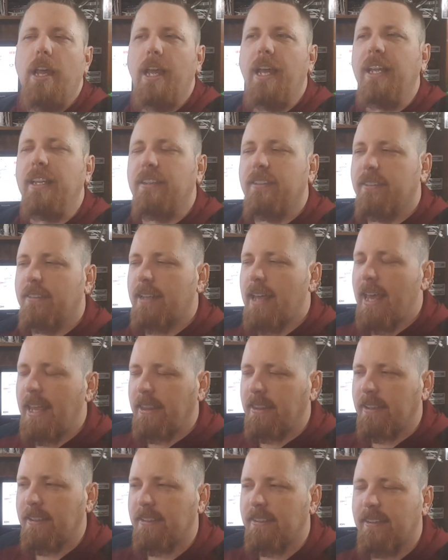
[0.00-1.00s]
It's
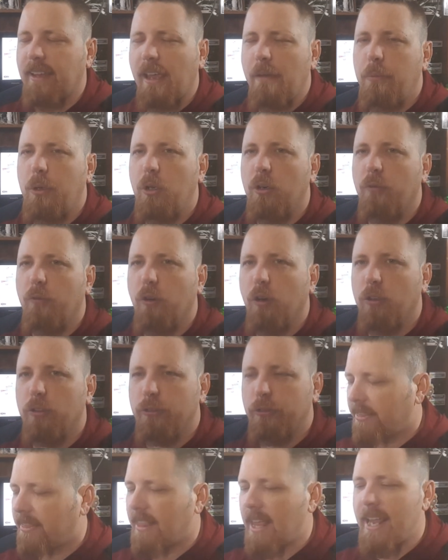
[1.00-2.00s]
set in the same universe.